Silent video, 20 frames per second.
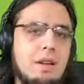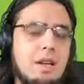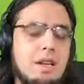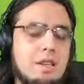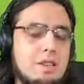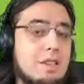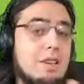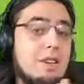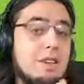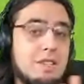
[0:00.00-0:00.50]

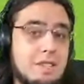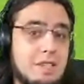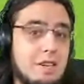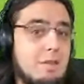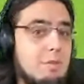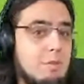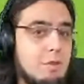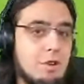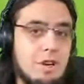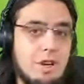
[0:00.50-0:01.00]
is going to
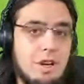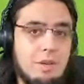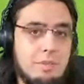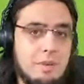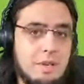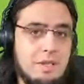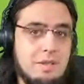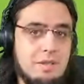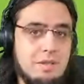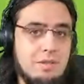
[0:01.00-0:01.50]
sell more
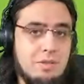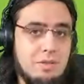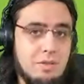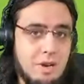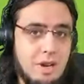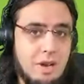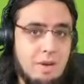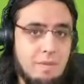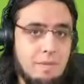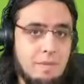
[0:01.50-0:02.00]
copies,
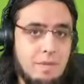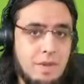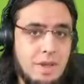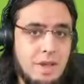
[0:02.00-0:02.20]
right?